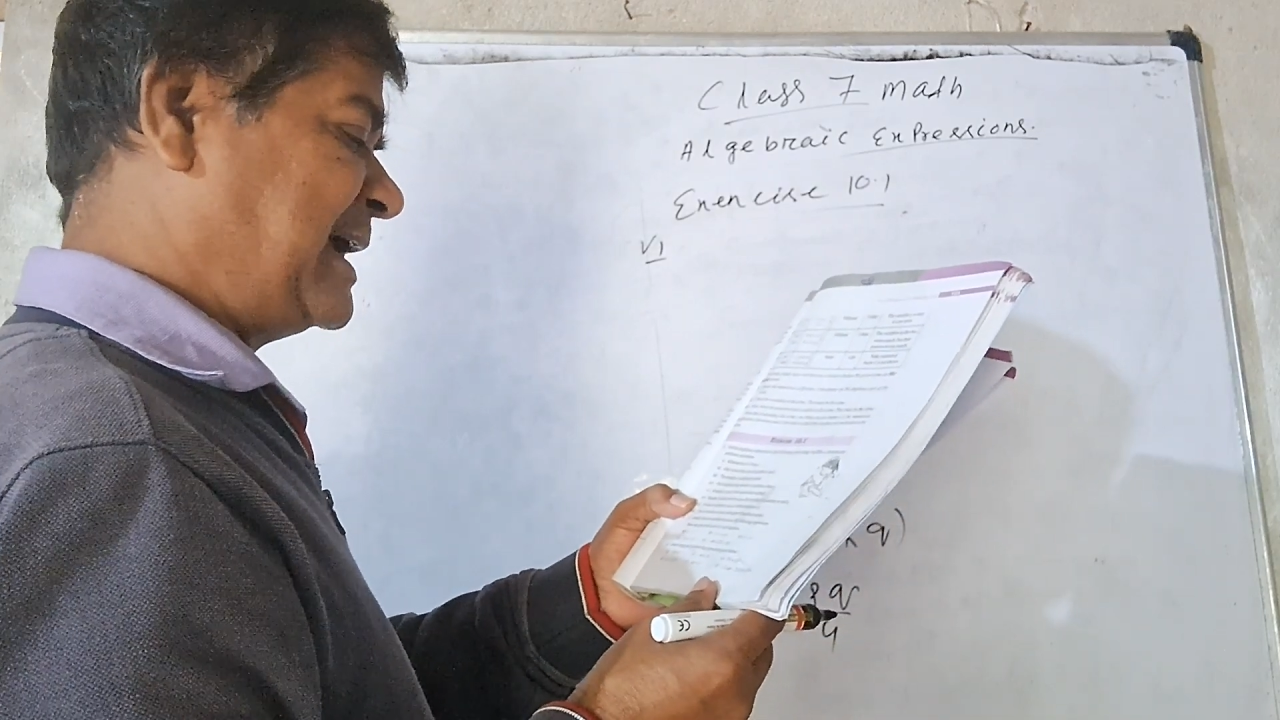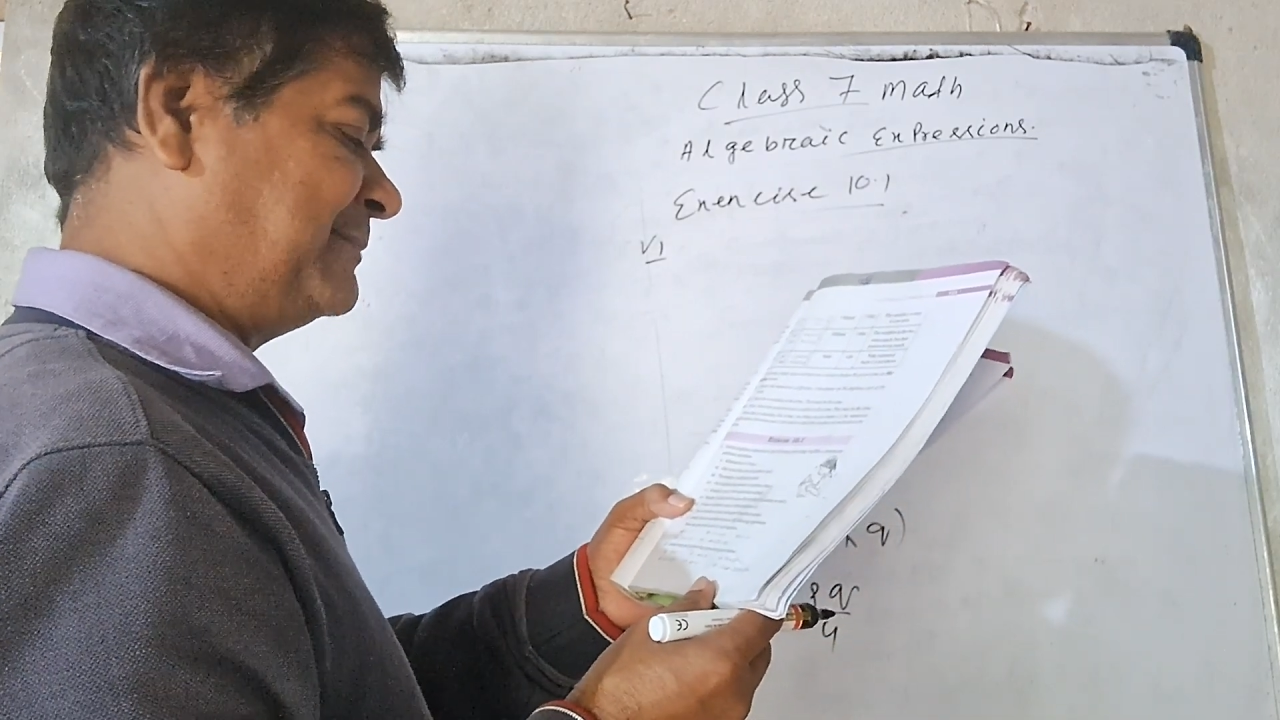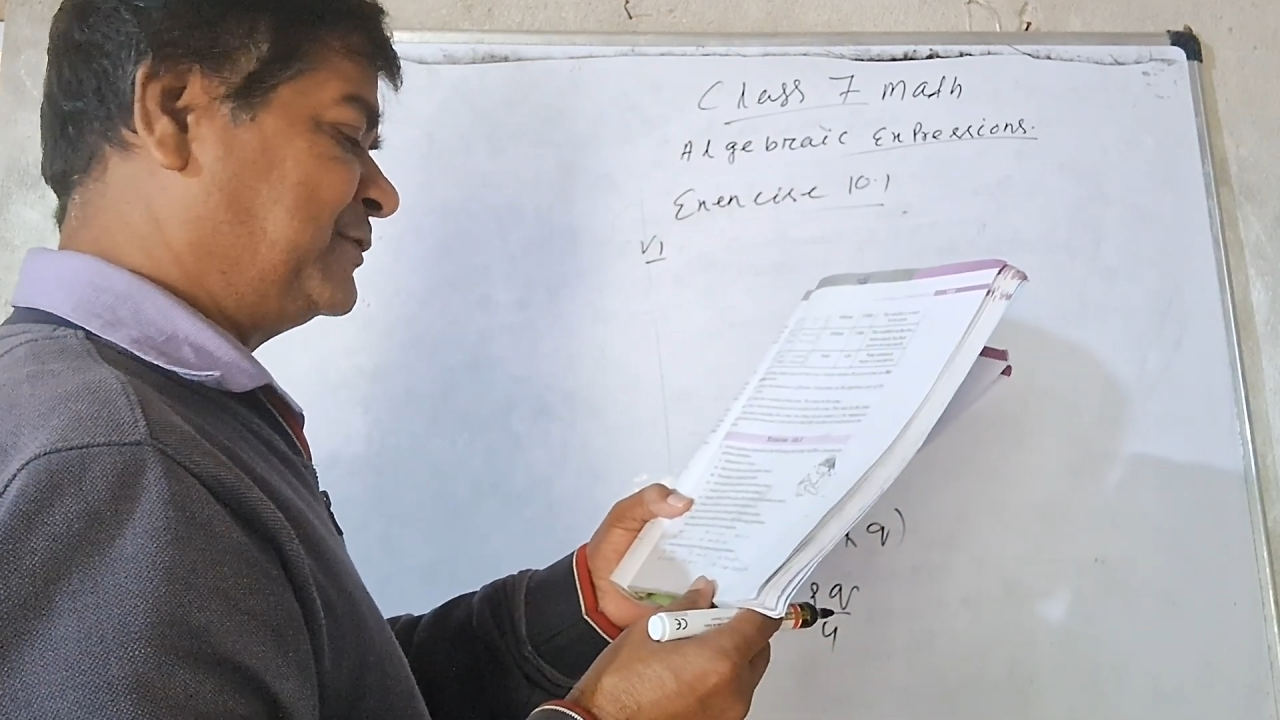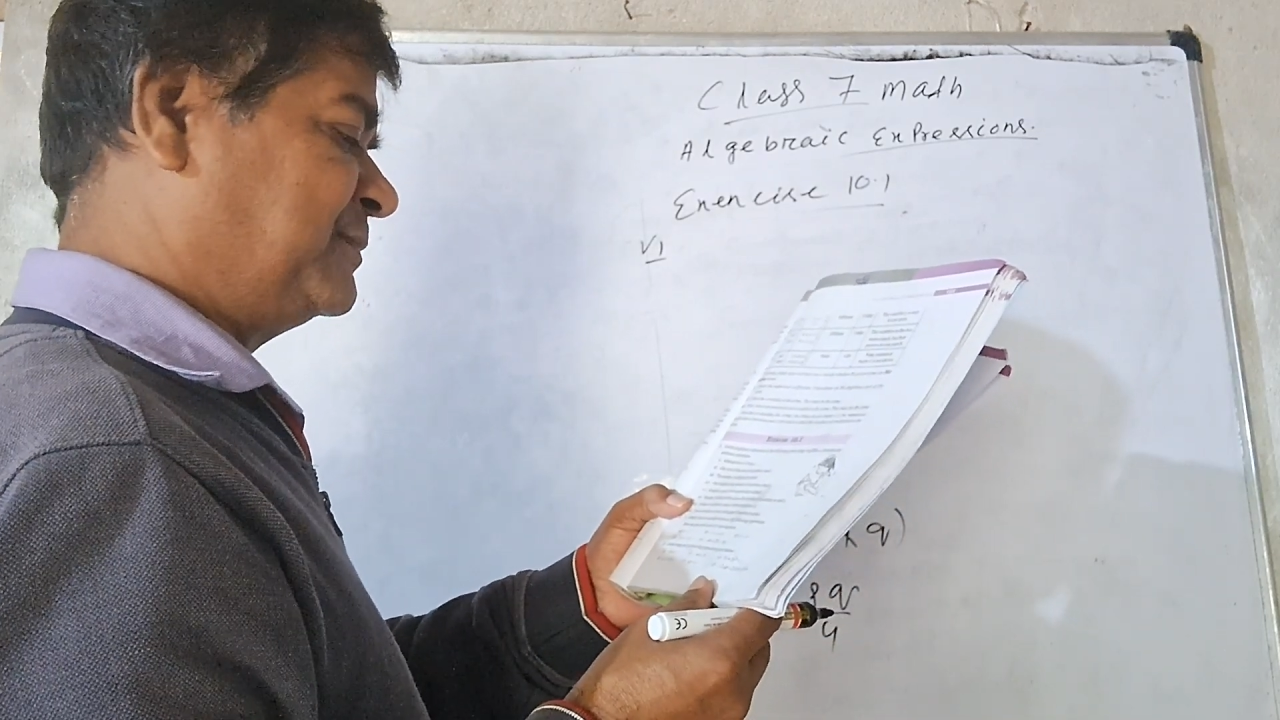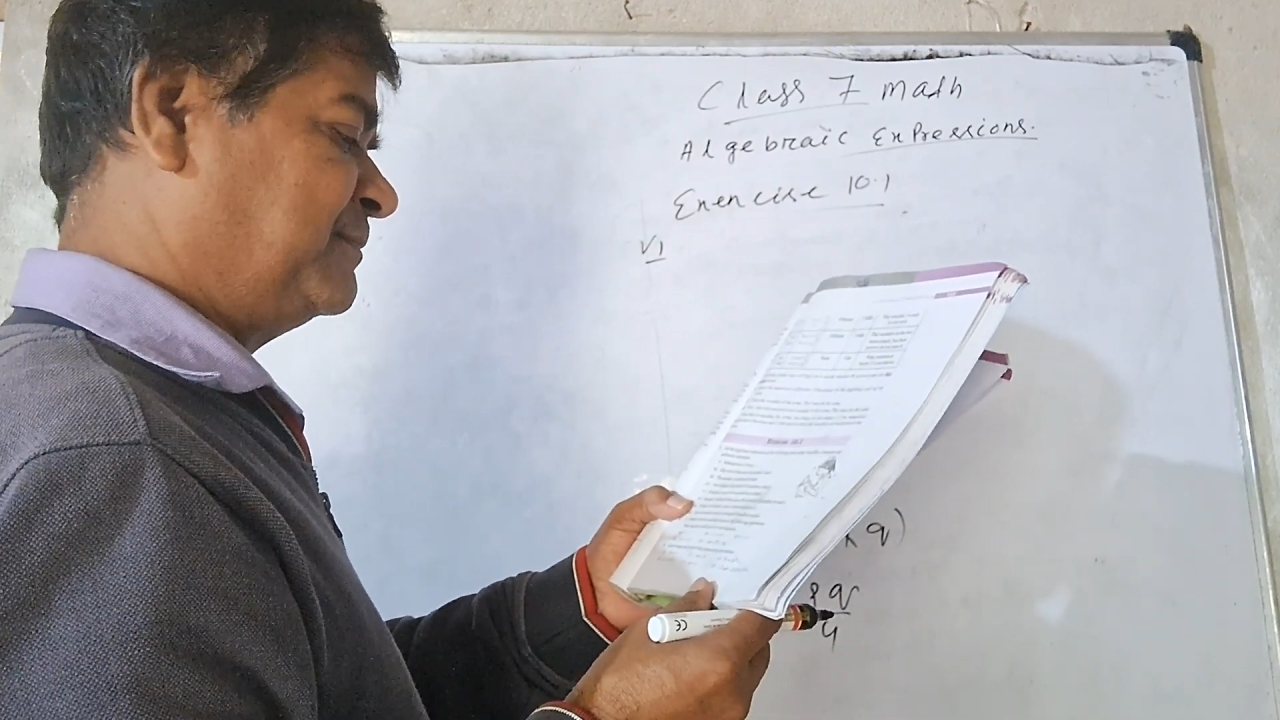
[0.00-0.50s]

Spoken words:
times